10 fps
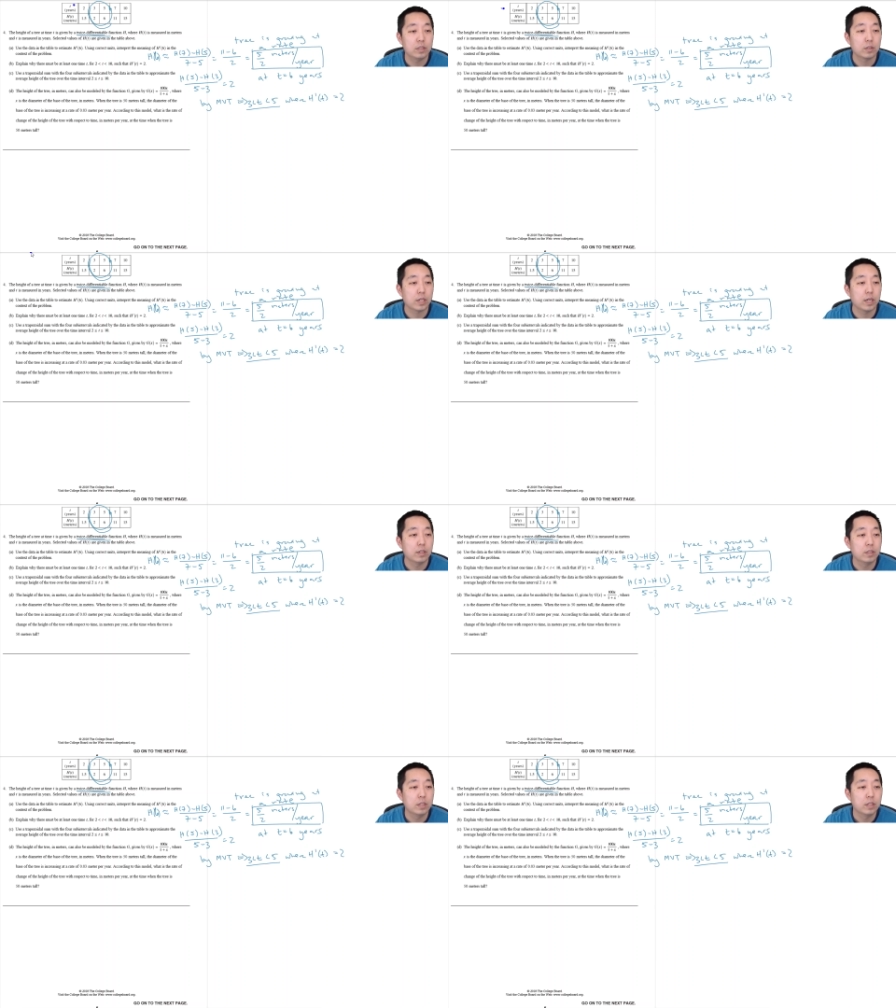Okay,
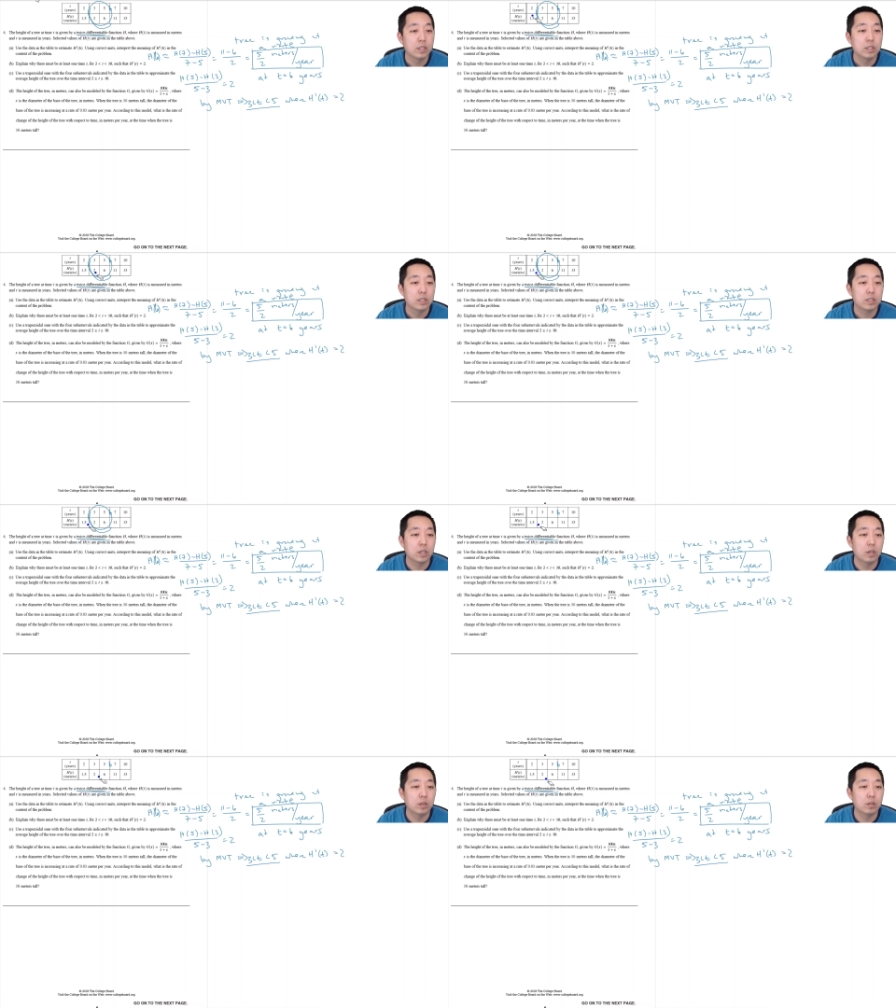
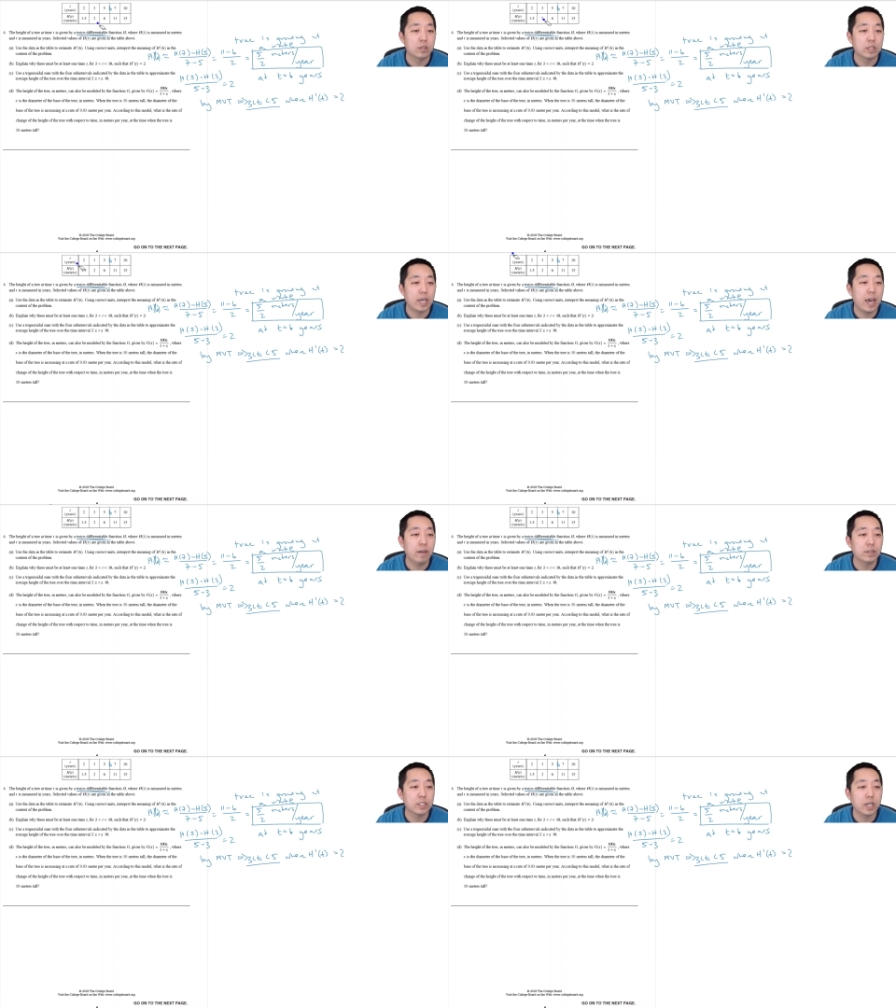so the
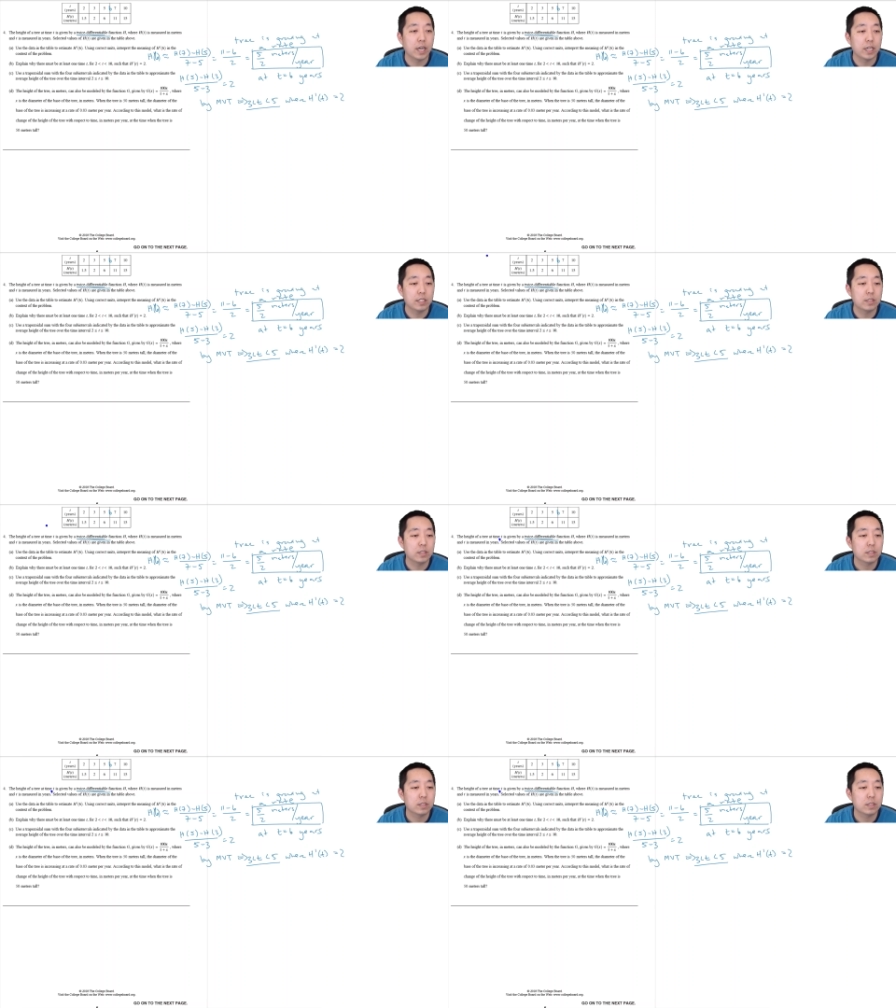average height,